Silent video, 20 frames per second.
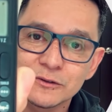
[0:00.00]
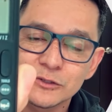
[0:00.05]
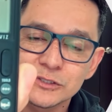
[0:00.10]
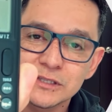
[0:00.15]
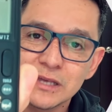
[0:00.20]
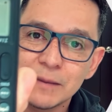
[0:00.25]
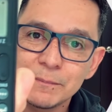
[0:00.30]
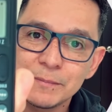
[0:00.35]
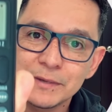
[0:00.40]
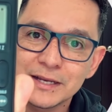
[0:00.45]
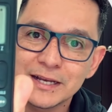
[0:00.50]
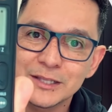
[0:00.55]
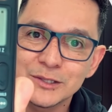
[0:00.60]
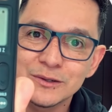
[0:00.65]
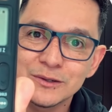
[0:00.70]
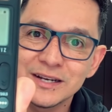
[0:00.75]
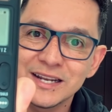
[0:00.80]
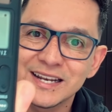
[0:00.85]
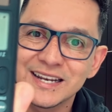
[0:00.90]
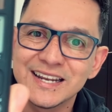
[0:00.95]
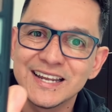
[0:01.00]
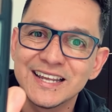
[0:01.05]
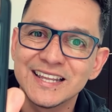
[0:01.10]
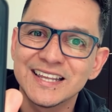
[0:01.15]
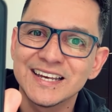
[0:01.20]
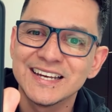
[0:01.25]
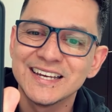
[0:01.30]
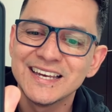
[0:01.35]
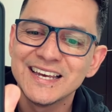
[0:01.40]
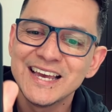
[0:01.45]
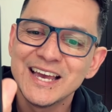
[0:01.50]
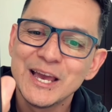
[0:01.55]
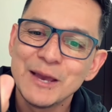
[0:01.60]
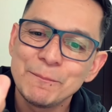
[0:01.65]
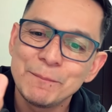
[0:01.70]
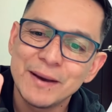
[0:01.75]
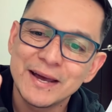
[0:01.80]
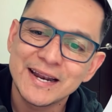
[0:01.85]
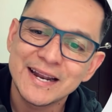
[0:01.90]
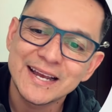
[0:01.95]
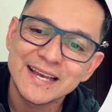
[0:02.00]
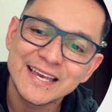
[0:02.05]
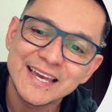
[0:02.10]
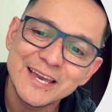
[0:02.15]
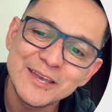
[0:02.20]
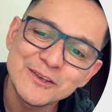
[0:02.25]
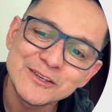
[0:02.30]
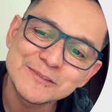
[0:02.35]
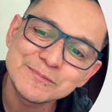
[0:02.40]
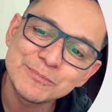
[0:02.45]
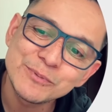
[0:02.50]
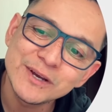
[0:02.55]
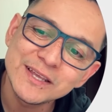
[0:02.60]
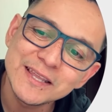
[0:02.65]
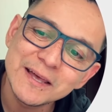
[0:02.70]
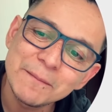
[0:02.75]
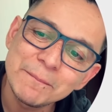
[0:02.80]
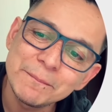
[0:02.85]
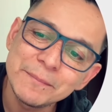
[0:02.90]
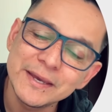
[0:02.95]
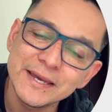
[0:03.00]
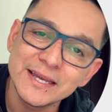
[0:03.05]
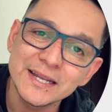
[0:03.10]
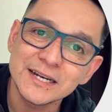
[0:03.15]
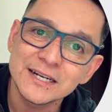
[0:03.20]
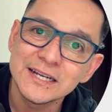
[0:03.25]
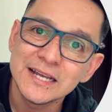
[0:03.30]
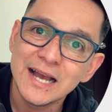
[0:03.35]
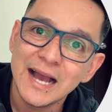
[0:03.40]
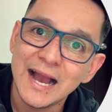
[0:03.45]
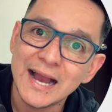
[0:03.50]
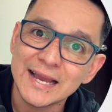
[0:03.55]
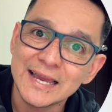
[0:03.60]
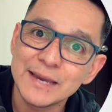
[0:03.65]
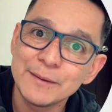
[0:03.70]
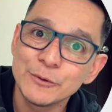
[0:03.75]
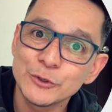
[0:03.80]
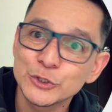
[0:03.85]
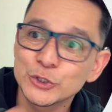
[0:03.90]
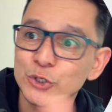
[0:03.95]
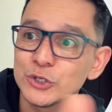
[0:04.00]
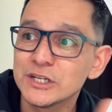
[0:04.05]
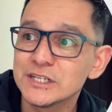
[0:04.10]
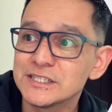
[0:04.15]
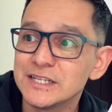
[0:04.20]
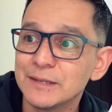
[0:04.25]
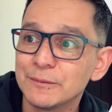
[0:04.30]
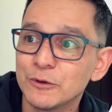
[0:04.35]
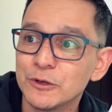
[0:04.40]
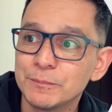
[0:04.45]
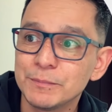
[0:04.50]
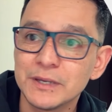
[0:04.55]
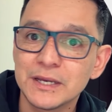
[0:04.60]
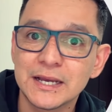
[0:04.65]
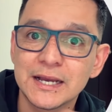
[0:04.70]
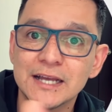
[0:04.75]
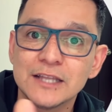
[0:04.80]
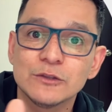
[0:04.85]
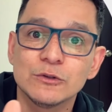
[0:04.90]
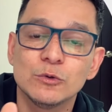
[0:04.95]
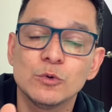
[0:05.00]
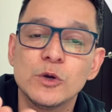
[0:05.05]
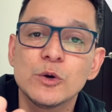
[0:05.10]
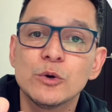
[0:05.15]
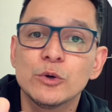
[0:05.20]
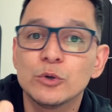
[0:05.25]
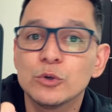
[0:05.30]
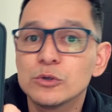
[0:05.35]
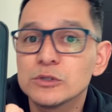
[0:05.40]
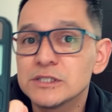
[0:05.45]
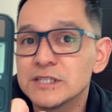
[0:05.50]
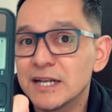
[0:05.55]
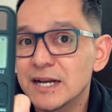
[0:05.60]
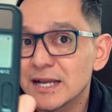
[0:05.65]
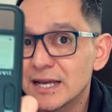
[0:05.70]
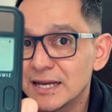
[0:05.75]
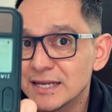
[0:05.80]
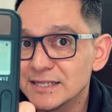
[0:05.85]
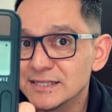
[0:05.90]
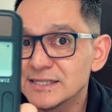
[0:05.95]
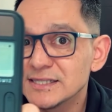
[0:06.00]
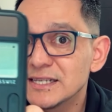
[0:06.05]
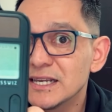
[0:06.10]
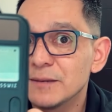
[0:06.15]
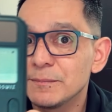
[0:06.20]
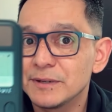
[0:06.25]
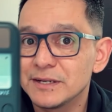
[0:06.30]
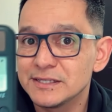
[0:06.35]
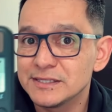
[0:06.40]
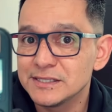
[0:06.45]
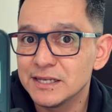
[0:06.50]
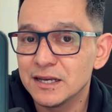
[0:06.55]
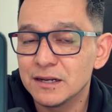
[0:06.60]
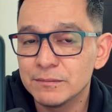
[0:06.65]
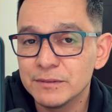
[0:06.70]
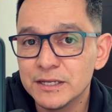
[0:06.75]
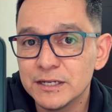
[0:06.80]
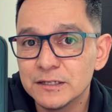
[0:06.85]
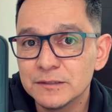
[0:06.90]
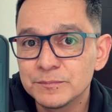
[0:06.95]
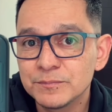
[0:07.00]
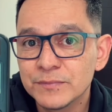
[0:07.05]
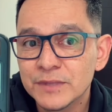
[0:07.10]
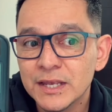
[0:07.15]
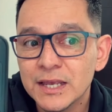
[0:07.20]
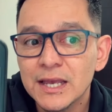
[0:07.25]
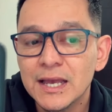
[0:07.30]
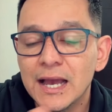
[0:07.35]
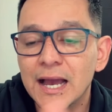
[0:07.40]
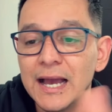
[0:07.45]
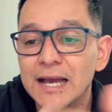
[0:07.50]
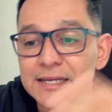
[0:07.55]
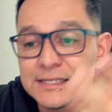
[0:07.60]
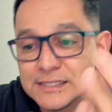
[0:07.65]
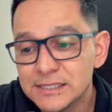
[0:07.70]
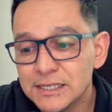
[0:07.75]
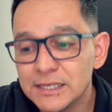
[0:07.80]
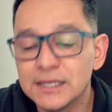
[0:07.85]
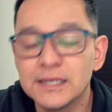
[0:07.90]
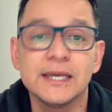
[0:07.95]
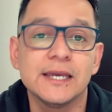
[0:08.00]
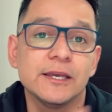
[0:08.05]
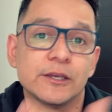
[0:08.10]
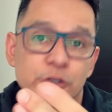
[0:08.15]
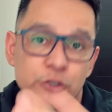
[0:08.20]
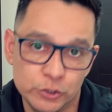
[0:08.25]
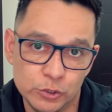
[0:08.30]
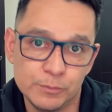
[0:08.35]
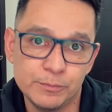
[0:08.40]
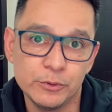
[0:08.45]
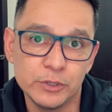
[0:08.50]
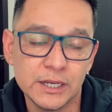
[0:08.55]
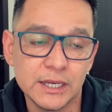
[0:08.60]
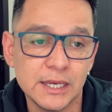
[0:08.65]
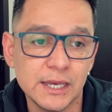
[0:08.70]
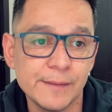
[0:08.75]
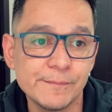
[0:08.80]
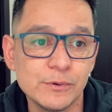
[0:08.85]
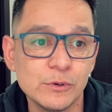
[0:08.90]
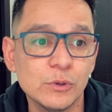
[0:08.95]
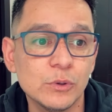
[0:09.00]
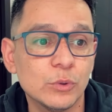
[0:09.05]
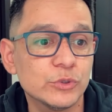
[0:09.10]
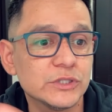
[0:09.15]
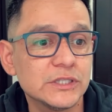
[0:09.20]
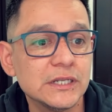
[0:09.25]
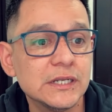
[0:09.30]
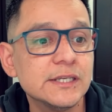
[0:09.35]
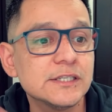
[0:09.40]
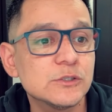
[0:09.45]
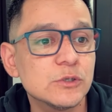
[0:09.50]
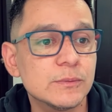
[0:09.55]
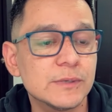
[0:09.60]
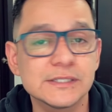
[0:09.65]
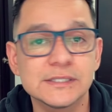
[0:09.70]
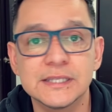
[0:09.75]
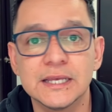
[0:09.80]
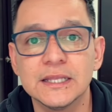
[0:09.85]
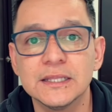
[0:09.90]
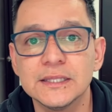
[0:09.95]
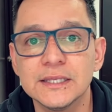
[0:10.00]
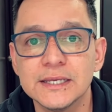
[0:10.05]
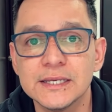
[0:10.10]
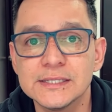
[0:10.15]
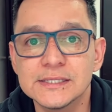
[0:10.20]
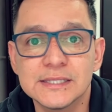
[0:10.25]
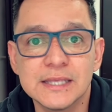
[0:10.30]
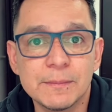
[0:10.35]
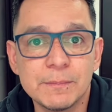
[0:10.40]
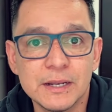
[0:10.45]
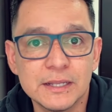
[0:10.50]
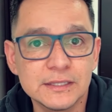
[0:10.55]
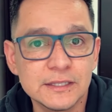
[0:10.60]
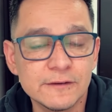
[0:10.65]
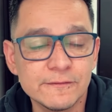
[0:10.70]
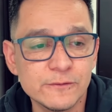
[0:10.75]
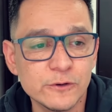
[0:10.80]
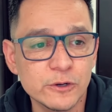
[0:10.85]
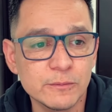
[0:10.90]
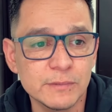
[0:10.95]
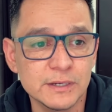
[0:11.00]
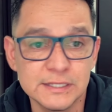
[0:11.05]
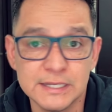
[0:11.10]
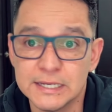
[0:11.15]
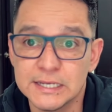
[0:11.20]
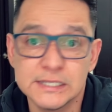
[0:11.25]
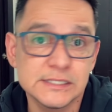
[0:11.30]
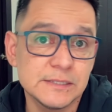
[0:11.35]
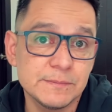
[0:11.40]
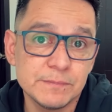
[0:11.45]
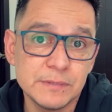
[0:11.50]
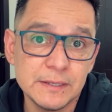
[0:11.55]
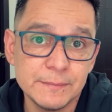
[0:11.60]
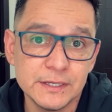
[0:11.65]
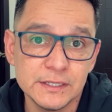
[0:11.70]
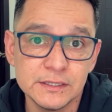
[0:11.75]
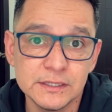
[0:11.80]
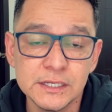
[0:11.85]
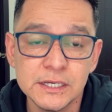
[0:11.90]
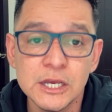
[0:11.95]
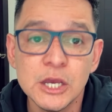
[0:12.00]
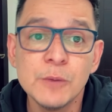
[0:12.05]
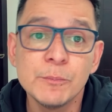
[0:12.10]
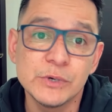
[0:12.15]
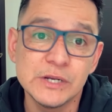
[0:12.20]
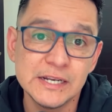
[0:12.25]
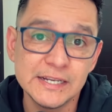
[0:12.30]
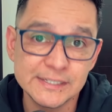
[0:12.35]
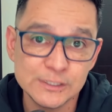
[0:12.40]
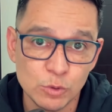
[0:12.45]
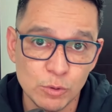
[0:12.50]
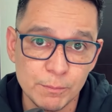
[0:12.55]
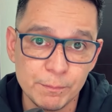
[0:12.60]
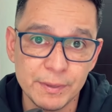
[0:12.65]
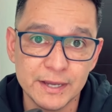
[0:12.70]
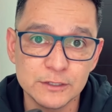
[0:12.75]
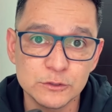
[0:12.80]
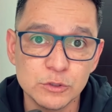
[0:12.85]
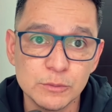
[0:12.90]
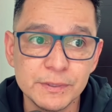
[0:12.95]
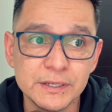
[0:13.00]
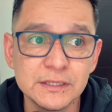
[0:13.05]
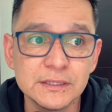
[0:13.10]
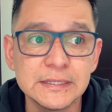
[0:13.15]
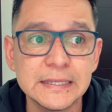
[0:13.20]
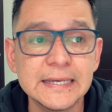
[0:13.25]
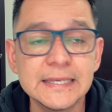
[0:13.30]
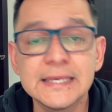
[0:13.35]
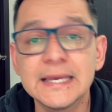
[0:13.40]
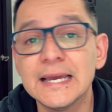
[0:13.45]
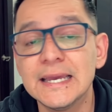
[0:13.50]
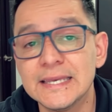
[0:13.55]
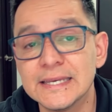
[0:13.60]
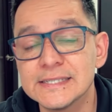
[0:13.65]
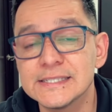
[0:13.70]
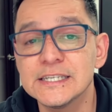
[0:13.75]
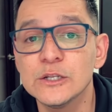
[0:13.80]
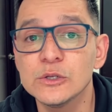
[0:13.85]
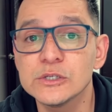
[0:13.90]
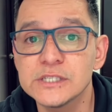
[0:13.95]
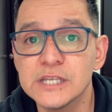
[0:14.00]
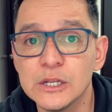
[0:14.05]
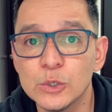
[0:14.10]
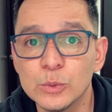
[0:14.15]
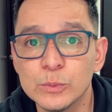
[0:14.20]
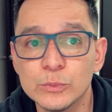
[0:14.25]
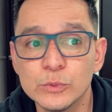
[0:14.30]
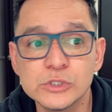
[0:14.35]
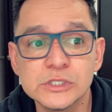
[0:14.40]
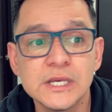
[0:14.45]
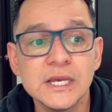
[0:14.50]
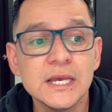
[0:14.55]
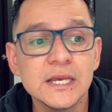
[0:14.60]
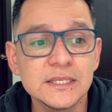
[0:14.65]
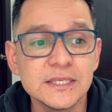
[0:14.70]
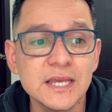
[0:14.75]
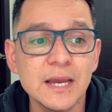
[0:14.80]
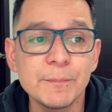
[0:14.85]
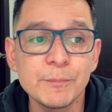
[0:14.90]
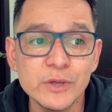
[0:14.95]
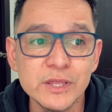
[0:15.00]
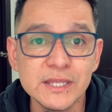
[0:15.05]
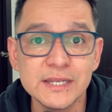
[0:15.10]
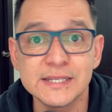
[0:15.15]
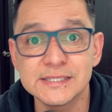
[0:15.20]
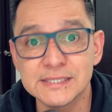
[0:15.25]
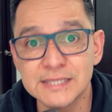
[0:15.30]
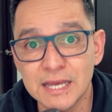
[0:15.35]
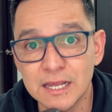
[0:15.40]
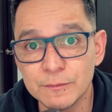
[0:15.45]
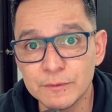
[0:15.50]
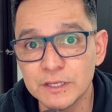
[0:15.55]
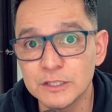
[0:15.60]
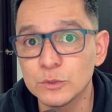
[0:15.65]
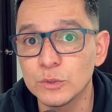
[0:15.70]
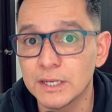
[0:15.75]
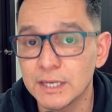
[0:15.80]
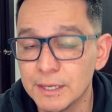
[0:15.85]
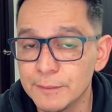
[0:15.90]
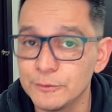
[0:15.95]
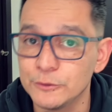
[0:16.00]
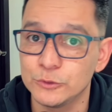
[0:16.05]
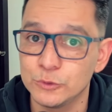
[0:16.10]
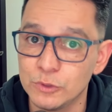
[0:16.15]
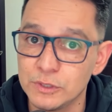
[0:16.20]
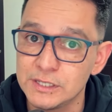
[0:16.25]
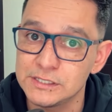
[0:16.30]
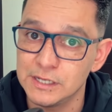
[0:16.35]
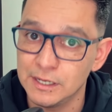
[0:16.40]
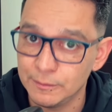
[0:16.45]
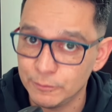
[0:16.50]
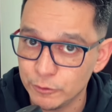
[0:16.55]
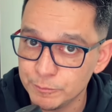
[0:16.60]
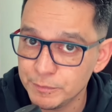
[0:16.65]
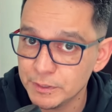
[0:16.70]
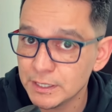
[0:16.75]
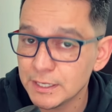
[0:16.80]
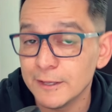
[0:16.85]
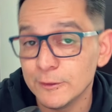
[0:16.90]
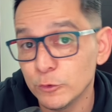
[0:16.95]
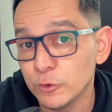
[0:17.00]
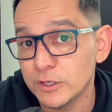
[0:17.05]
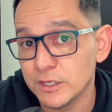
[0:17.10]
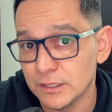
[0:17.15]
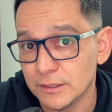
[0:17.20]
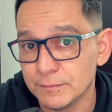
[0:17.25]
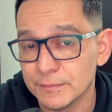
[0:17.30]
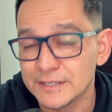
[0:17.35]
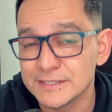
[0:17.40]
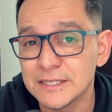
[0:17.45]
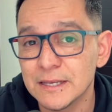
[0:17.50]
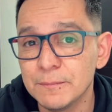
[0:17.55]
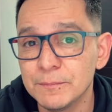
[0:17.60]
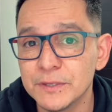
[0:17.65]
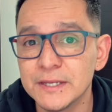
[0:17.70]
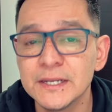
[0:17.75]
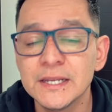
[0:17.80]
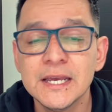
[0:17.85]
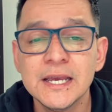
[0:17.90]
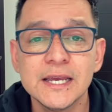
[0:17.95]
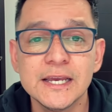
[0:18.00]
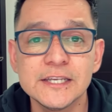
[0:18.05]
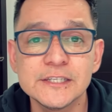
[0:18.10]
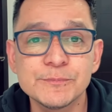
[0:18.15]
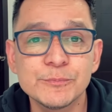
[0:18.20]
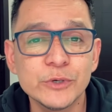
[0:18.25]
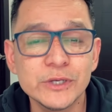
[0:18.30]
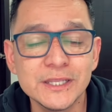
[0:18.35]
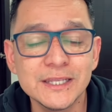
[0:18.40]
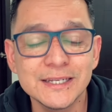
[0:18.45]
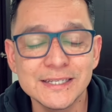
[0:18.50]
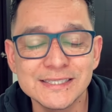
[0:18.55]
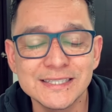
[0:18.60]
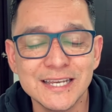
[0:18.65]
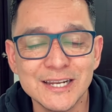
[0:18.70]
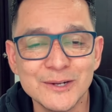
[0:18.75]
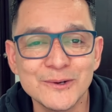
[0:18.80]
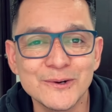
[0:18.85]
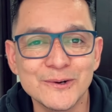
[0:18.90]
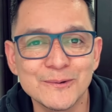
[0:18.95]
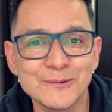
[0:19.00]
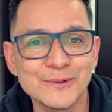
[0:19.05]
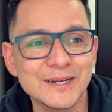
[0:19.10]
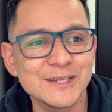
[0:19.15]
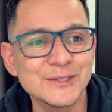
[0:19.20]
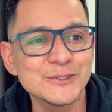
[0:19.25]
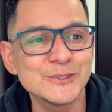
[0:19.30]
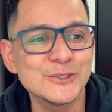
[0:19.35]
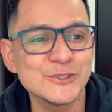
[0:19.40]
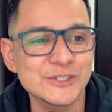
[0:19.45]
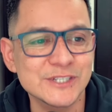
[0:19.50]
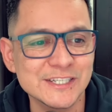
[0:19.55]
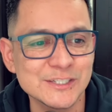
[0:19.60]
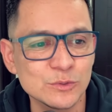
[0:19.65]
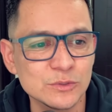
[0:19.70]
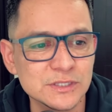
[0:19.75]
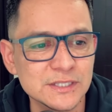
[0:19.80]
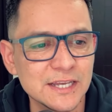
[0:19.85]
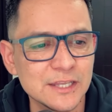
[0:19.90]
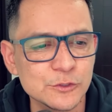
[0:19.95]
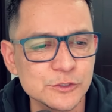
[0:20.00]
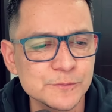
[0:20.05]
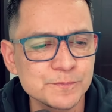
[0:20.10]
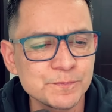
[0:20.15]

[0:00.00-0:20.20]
I wasn't pressing anything. So they can see which buttons I'm pressing. Sometimes it's hard to see clearly. So for example, I use this platform a lot because I can just share my screen, and that way the students can see which buttons I'm pressing, and they can also check the results.